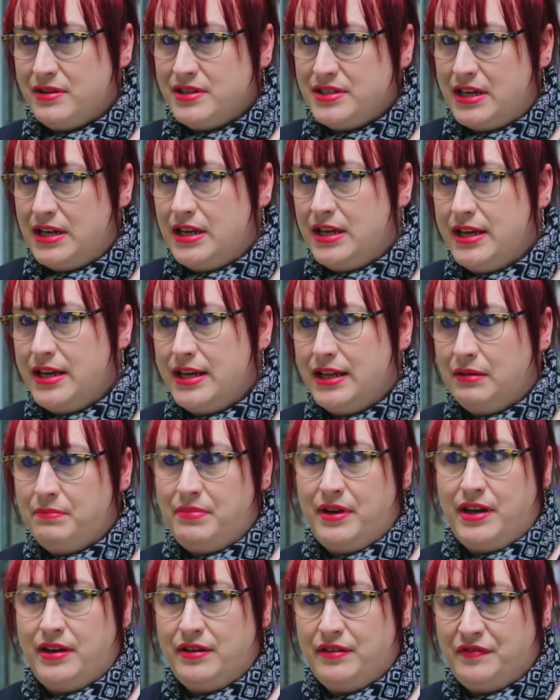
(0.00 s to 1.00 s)
is a little
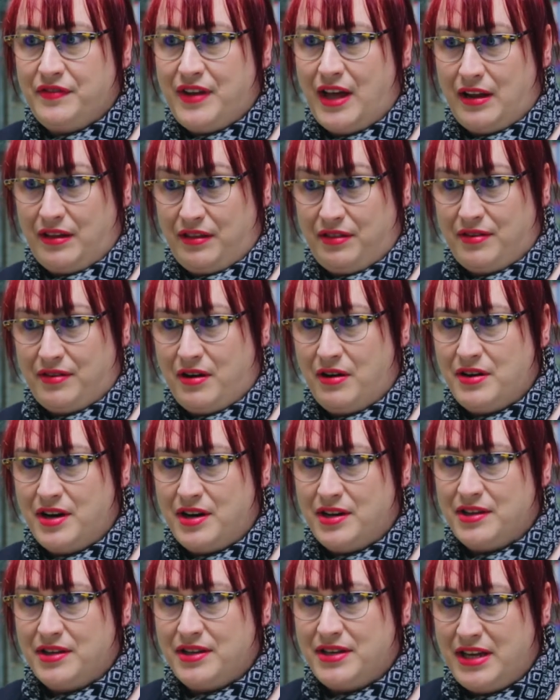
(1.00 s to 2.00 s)
bit of getting thrown
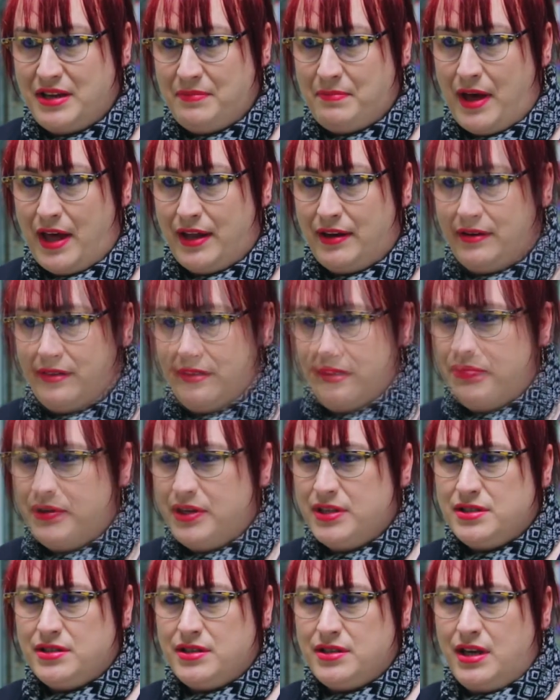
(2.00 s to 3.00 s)
in at the deep end,
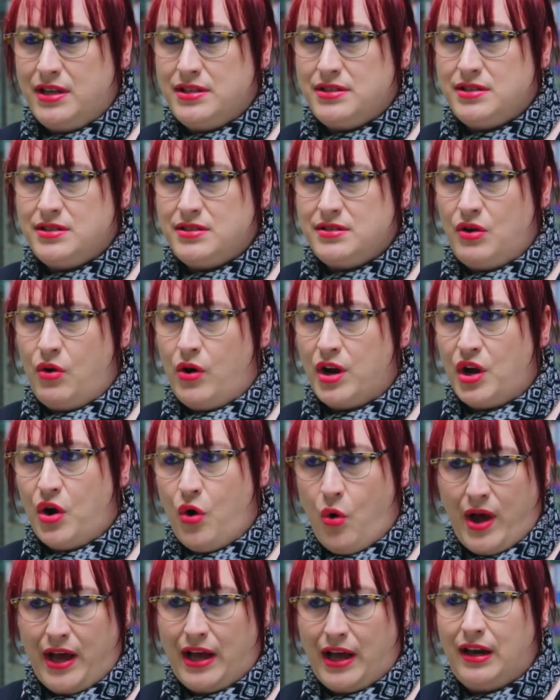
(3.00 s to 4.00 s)
but it's quite
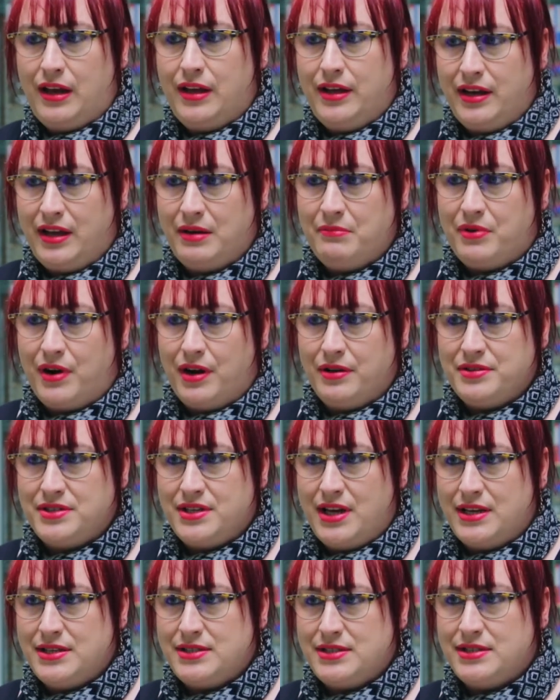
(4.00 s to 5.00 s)
a quick learning
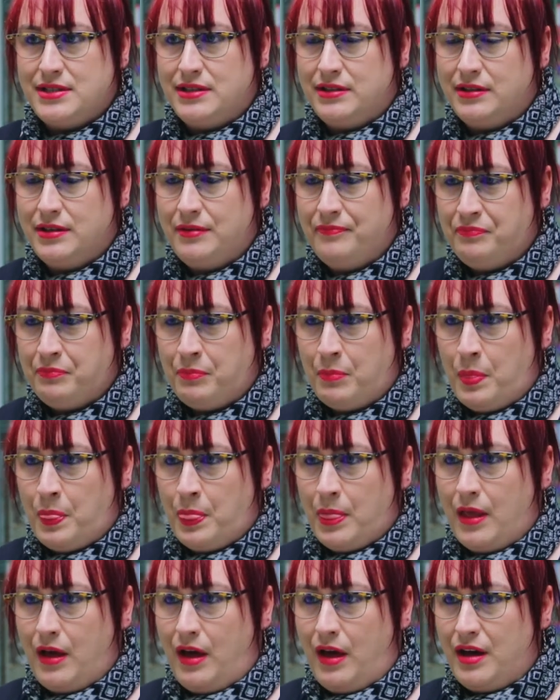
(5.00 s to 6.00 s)
process, and
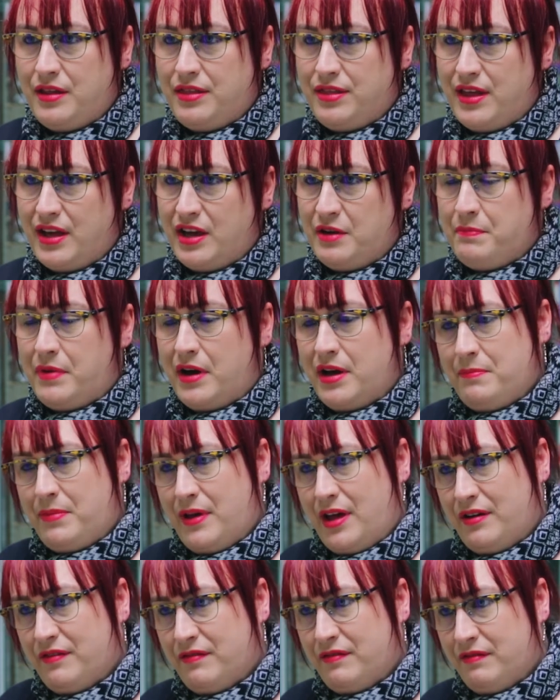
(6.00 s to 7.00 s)
I think by
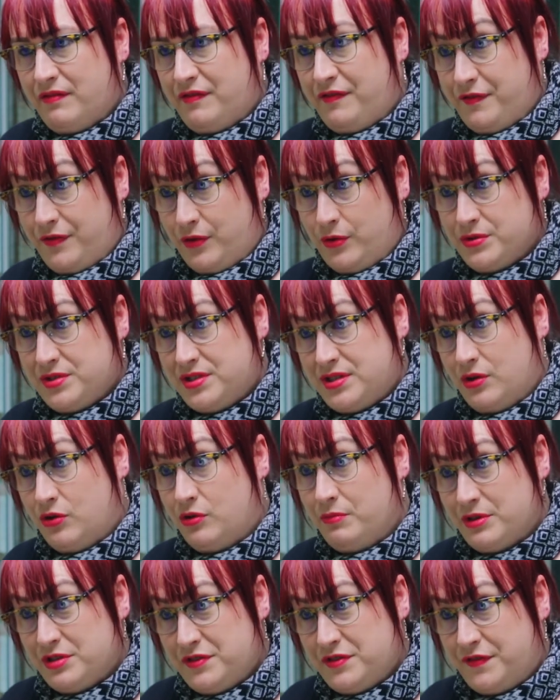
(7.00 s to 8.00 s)
being
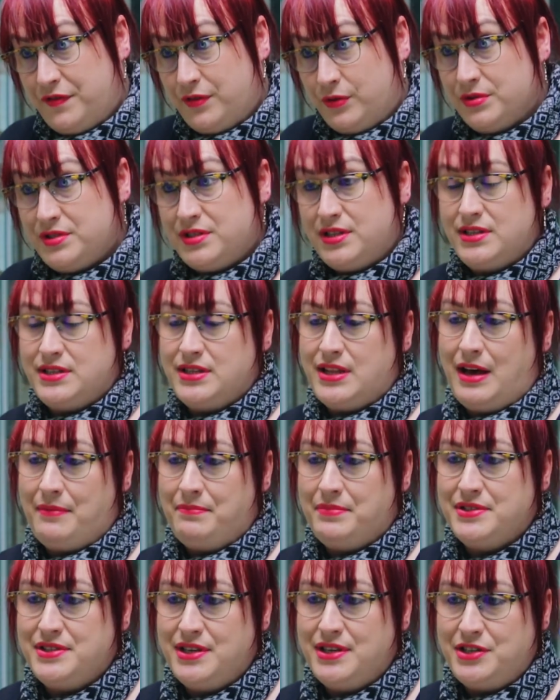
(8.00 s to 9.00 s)
almost forced into
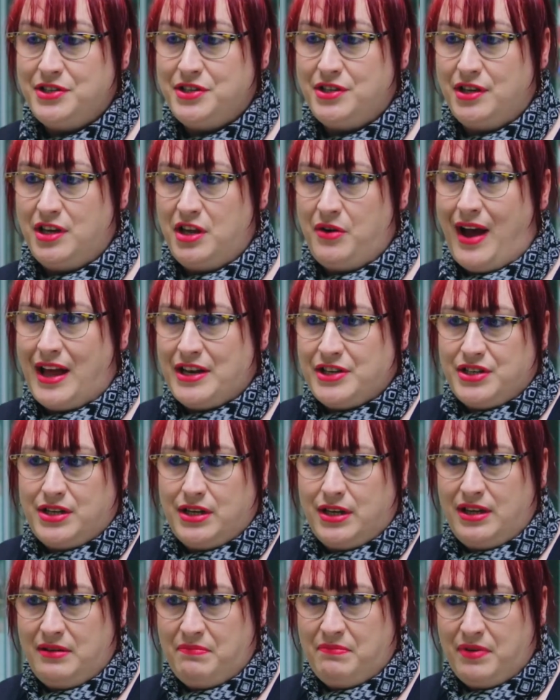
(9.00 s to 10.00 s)
that position, you
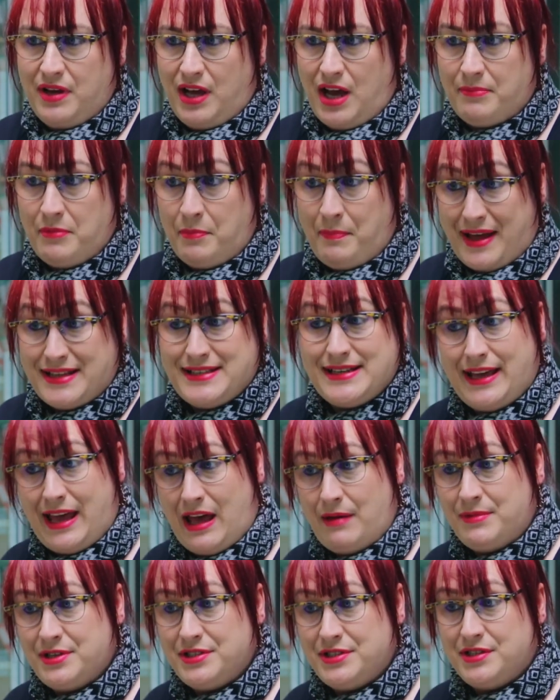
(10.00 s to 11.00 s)
actually become a better
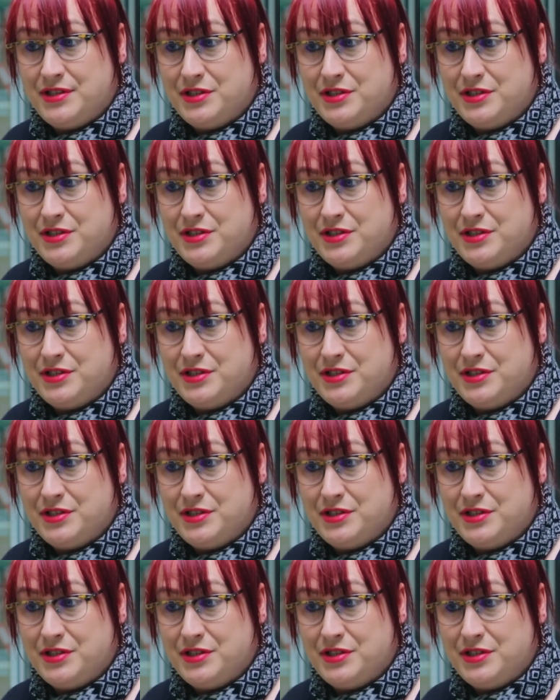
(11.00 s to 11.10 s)
chemist